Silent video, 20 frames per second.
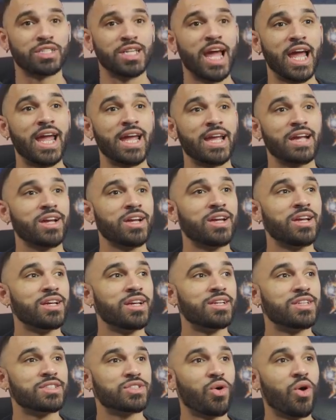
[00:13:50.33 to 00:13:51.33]
tank.
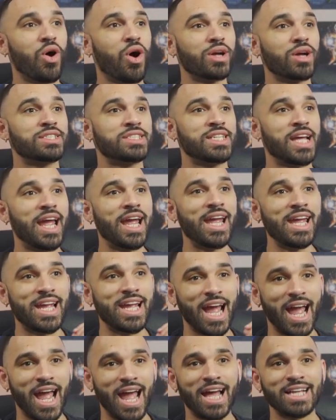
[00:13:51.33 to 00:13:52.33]
So our tank
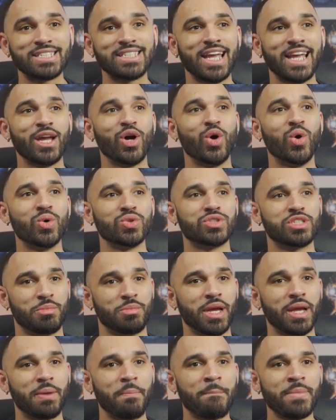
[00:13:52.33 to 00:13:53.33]
has a
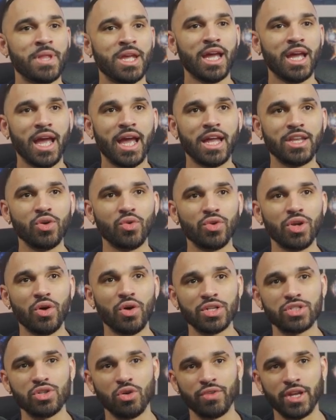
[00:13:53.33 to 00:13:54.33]
ultimate, and you'll
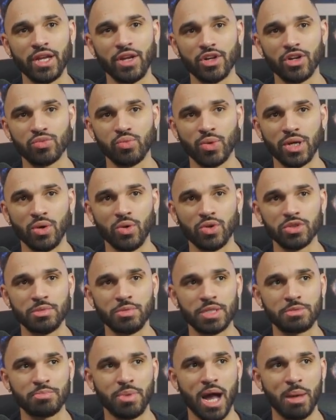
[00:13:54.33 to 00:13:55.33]
notice over here is when
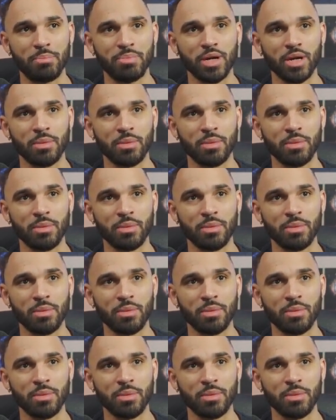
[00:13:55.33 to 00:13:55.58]
ultimates pop